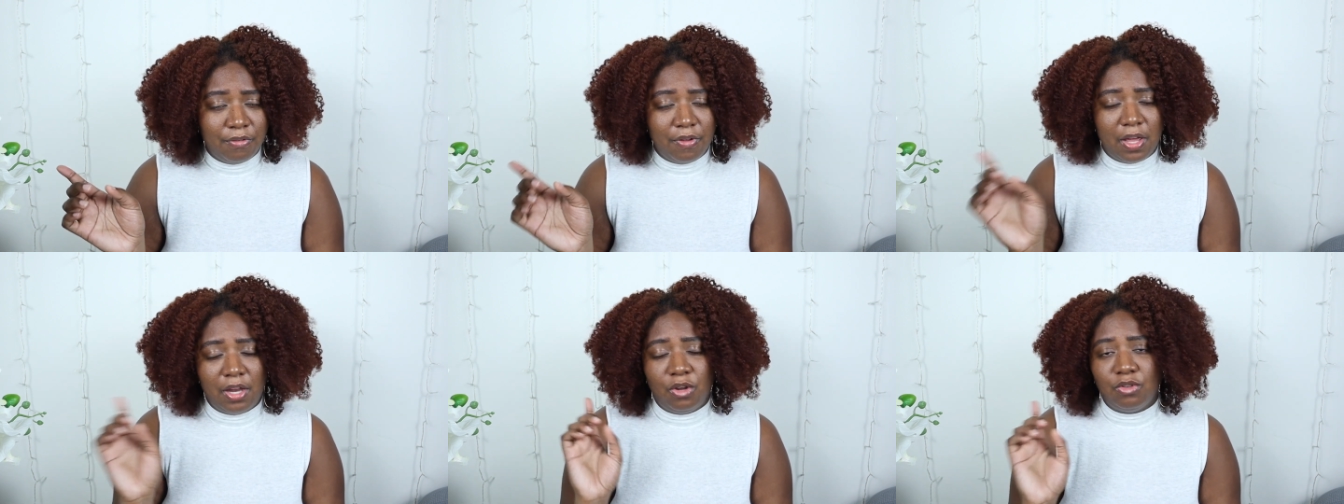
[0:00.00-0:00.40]

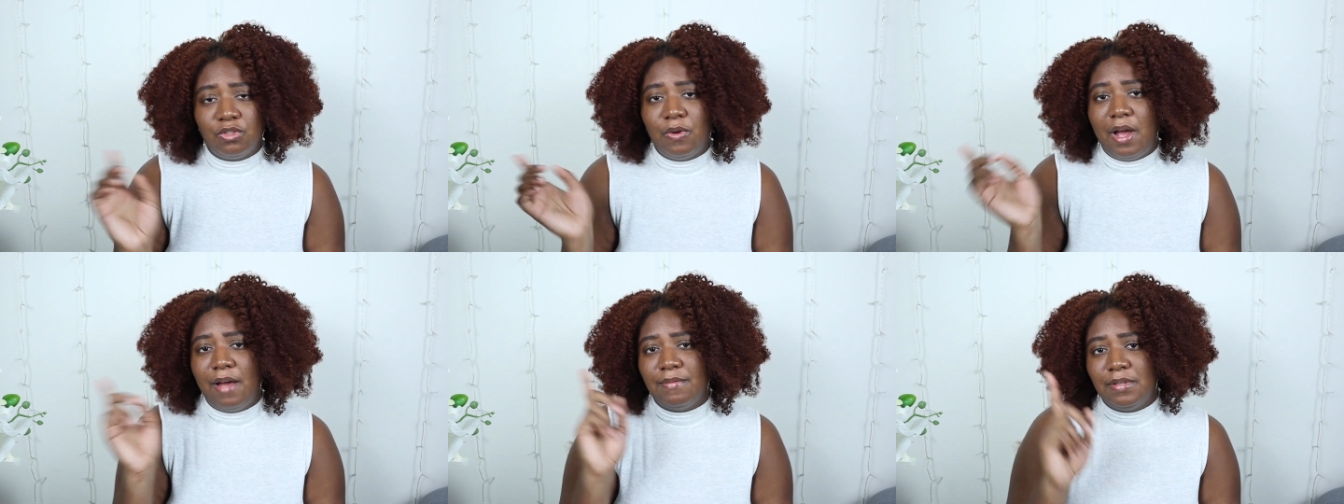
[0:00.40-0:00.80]
and also
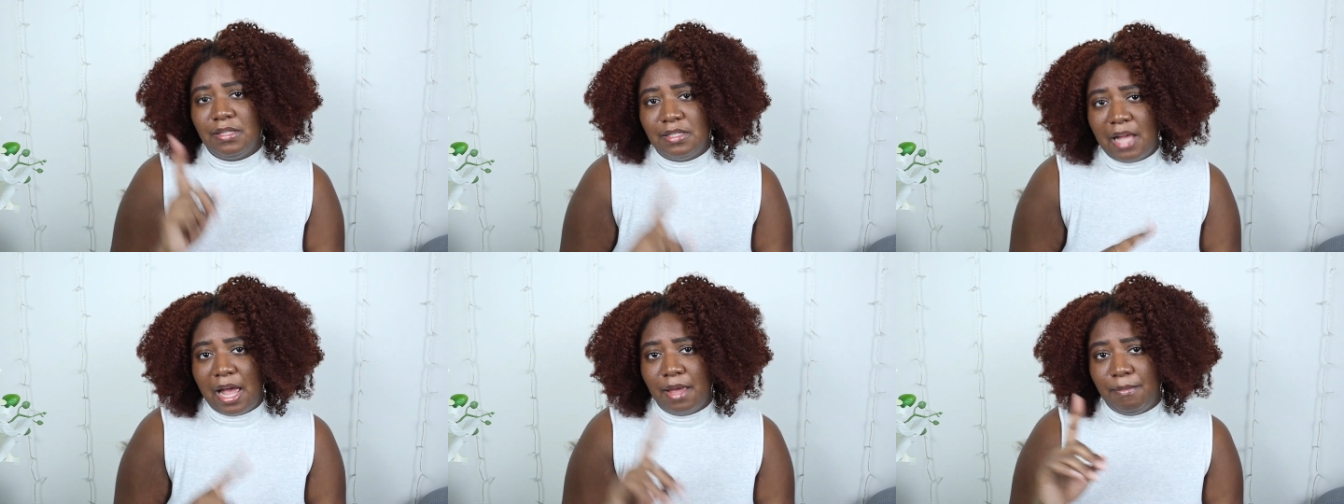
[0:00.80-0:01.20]
have
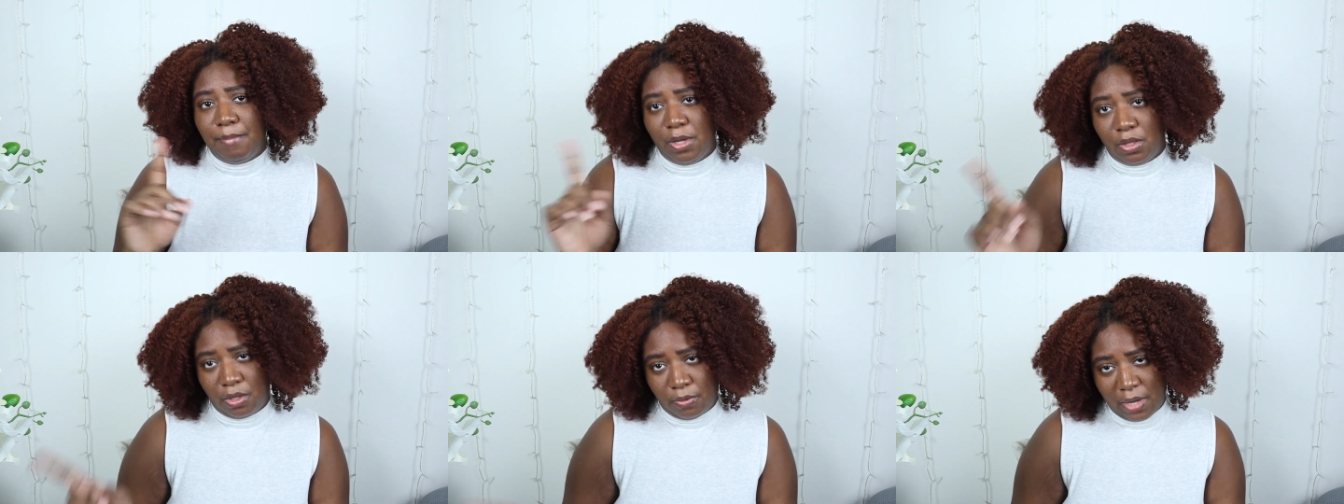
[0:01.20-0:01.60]
satin
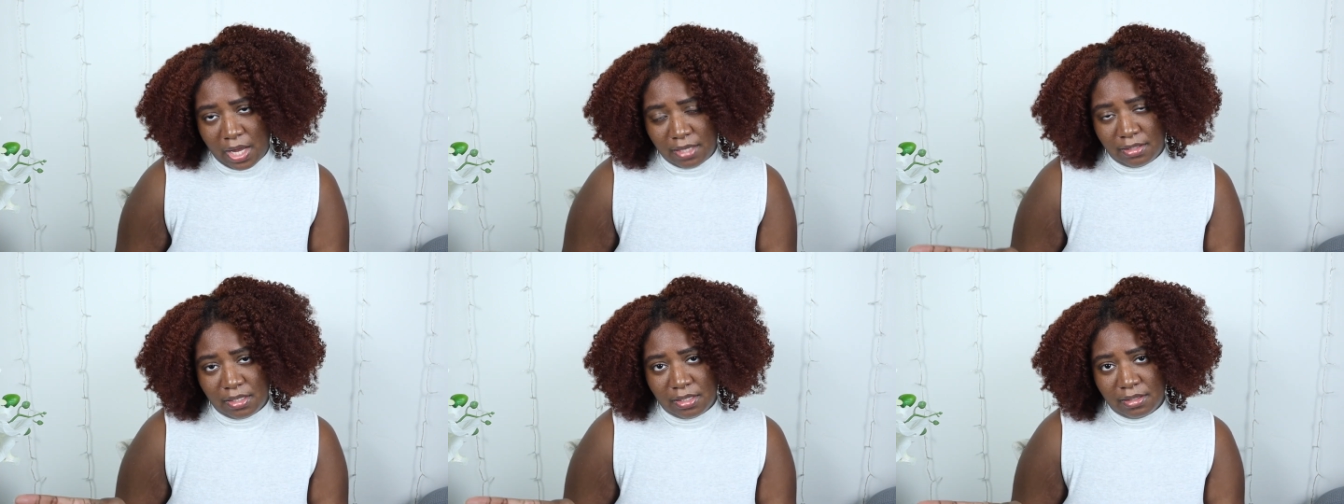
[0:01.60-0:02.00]

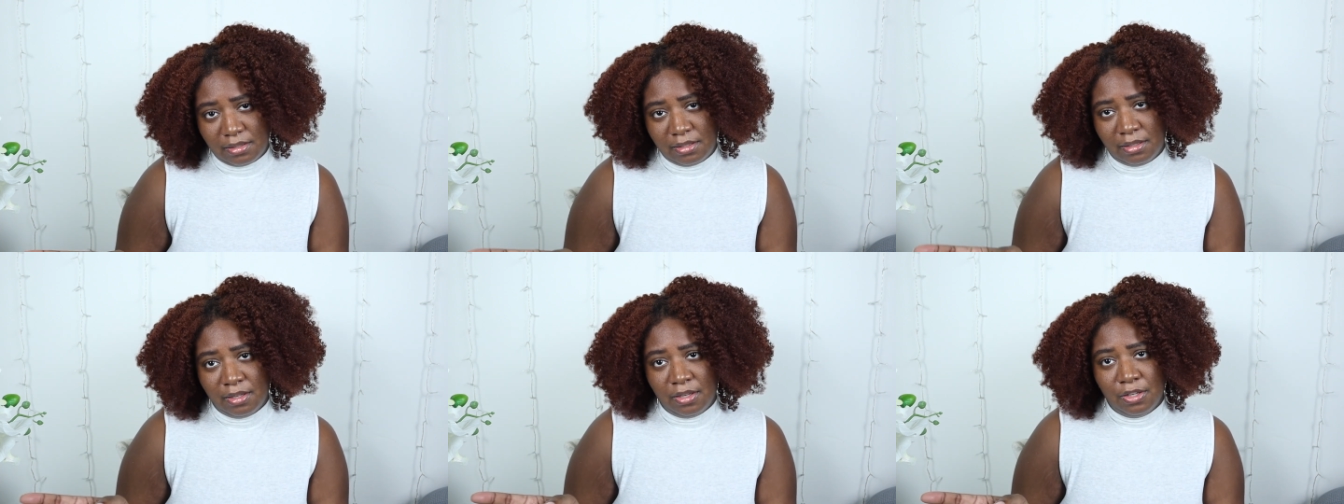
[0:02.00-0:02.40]

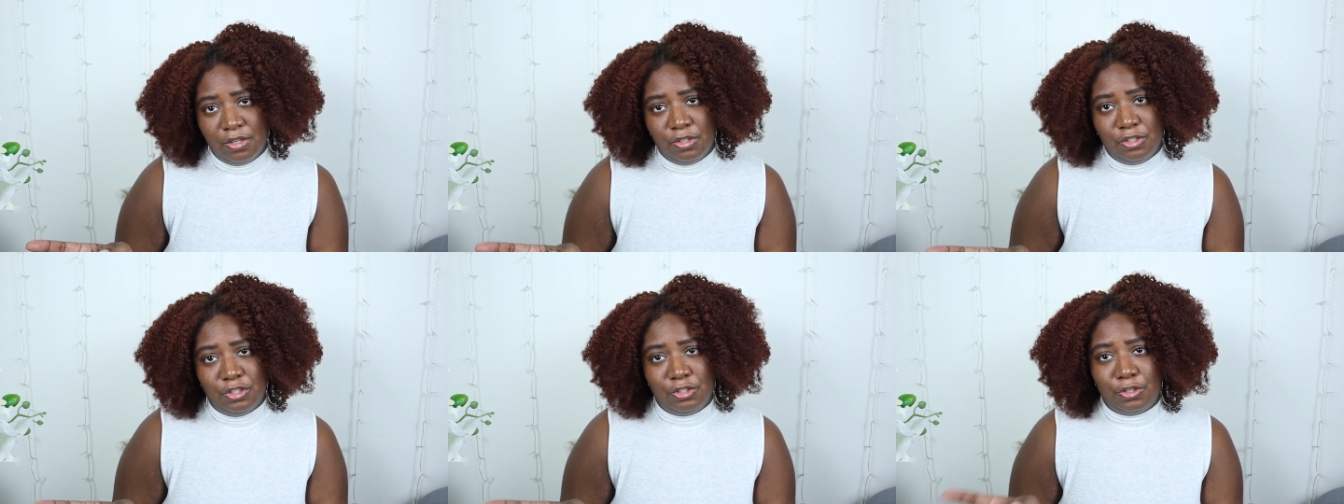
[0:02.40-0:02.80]
pillowcases.
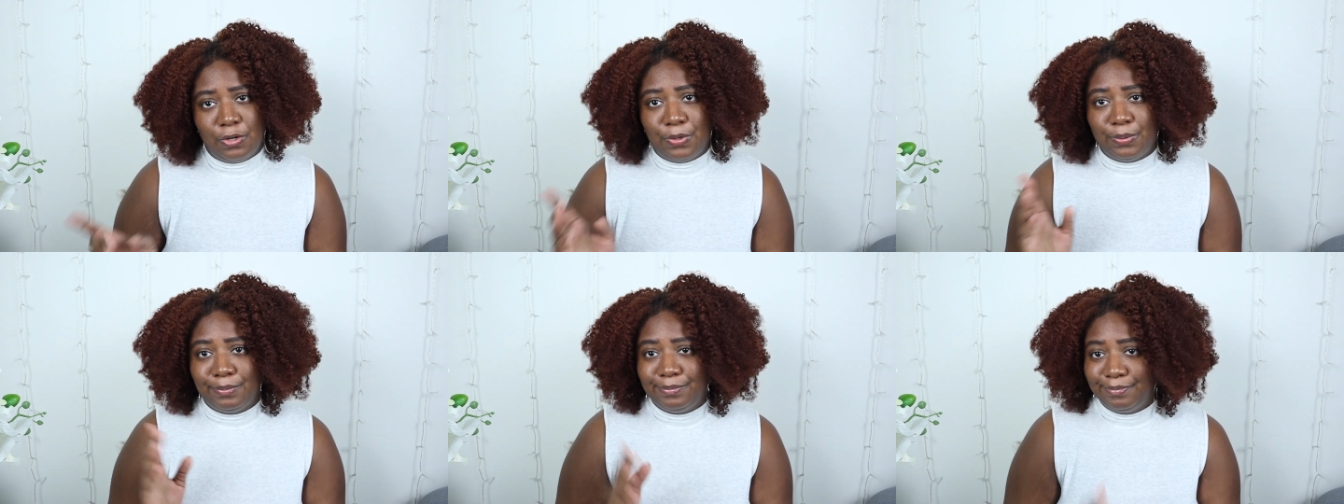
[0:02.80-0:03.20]

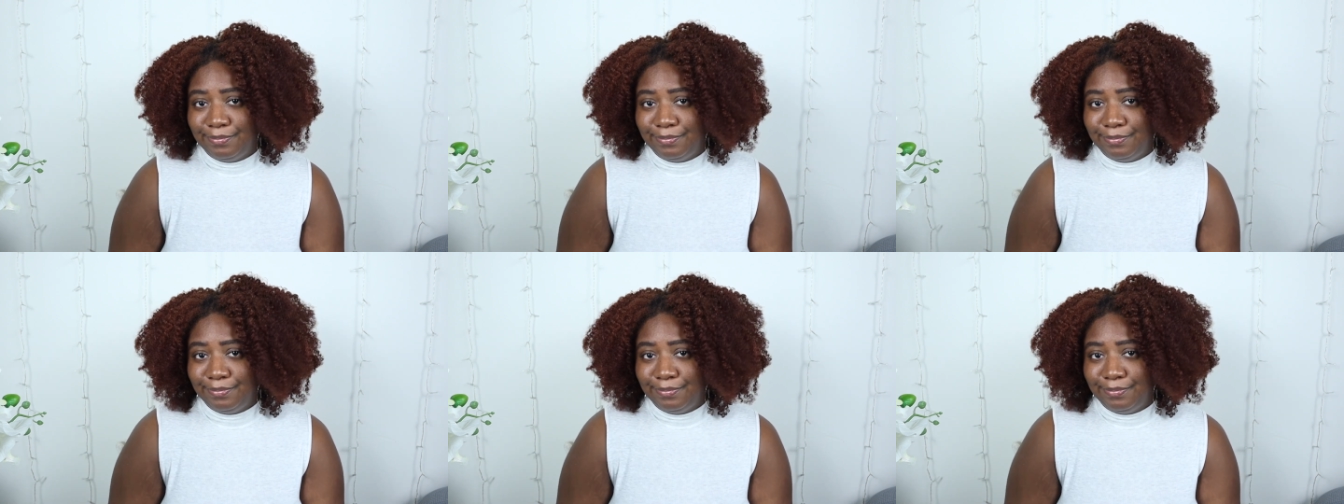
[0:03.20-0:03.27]
So